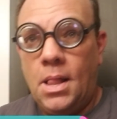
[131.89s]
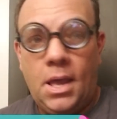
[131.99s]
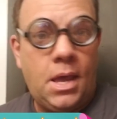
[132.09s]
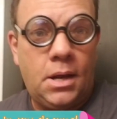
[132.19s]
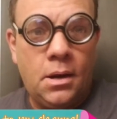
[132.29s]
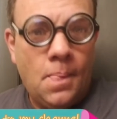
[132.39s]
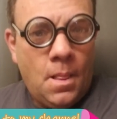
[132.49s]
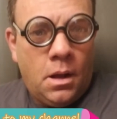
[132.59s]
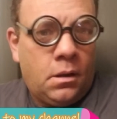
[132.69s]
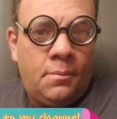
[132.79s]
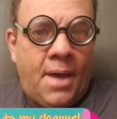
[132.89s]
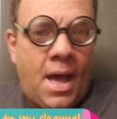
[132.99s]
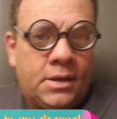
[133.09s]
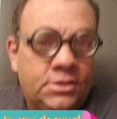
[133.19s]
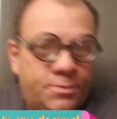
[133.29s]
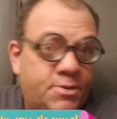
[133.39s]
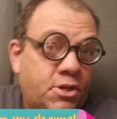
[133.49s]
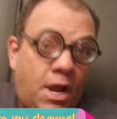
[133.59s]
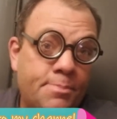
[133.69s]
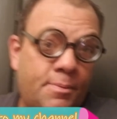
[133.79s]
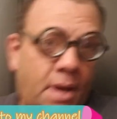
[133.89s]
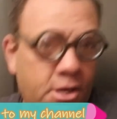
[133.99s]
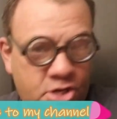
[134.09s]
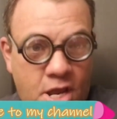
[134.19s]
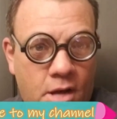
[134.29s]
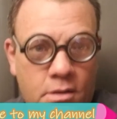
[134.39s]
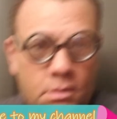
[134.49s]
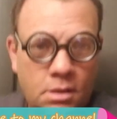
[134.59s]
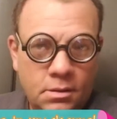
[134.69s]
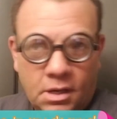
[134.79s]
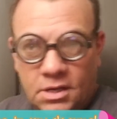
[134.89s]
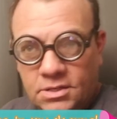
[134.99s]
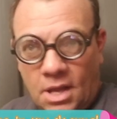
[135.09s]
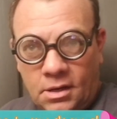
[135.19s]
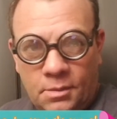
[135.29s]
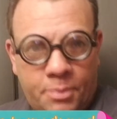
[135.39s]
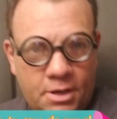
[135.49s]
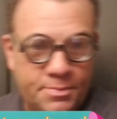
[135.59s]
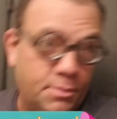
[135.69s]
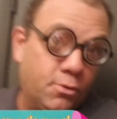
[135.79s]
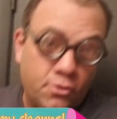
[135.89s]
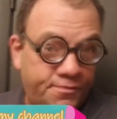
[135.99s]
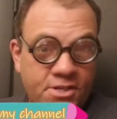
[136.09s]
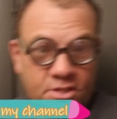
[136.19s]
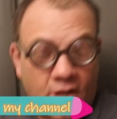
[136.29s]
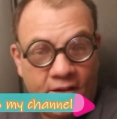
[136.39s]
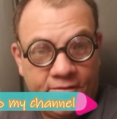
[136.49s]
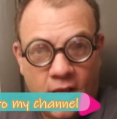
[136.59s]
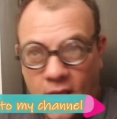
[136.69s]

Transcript: And come back and subscribe to my channel. Because I'm going to put up some goofy stuff.